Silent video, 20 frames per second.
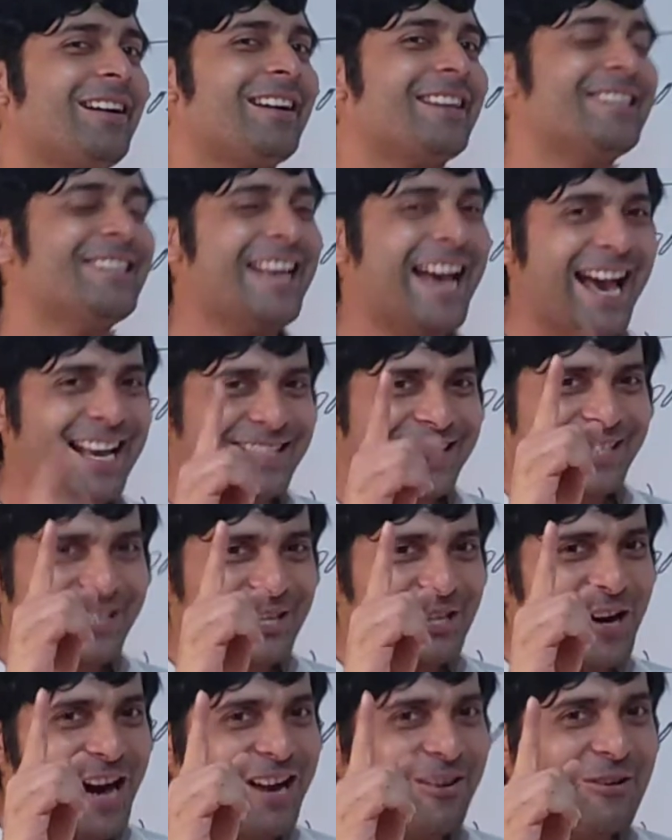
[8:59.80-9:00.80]
Yes,
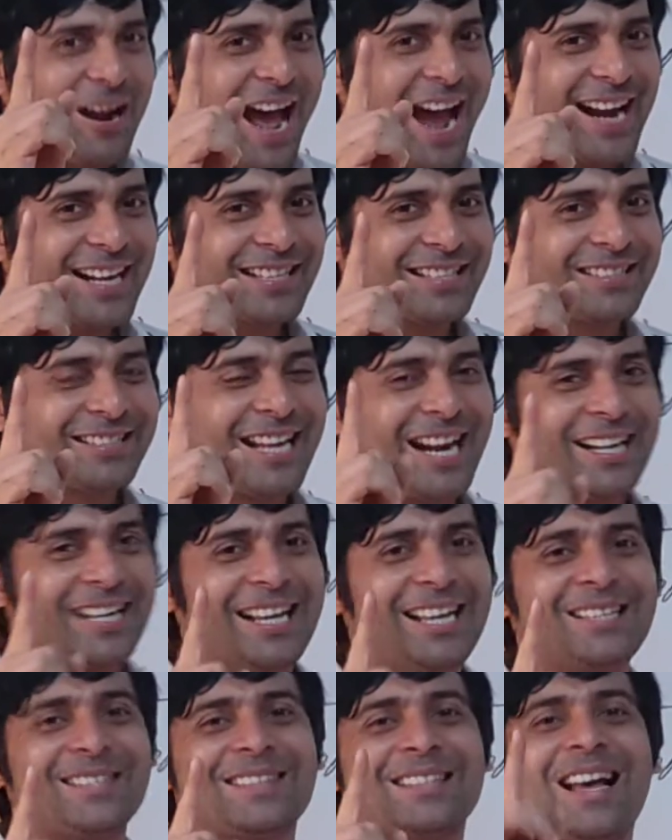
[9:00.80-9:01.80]
you are right. That
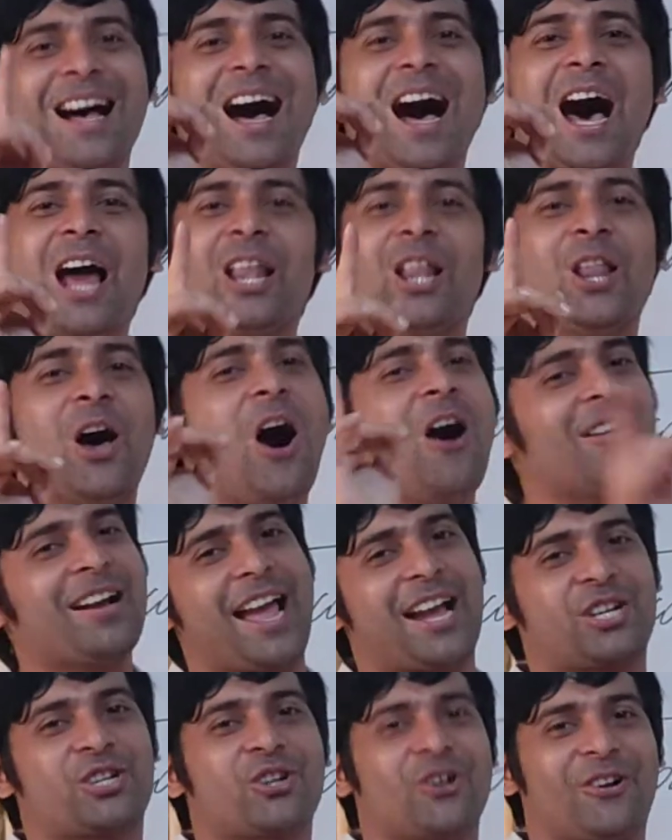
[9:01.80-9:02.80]
is a long
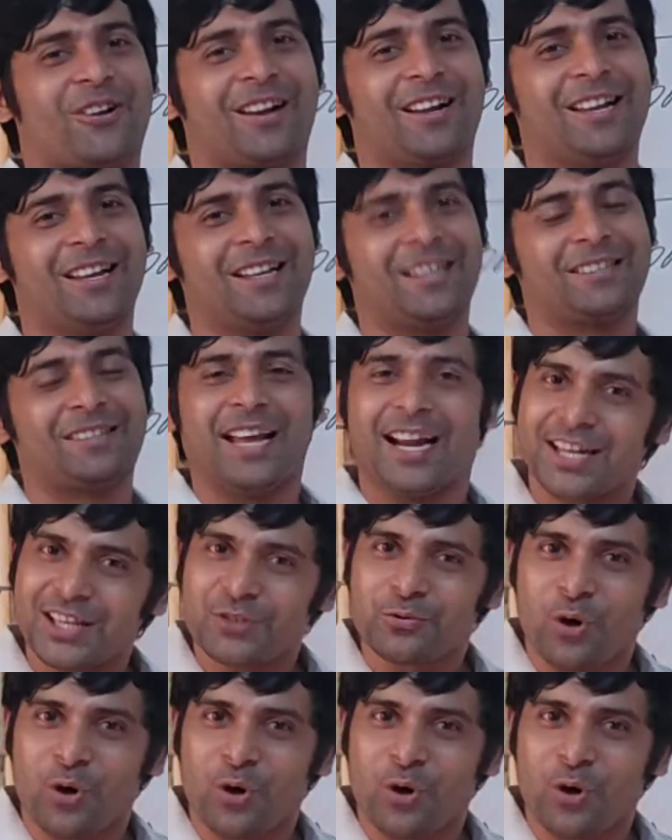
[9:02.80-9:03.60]
action. That is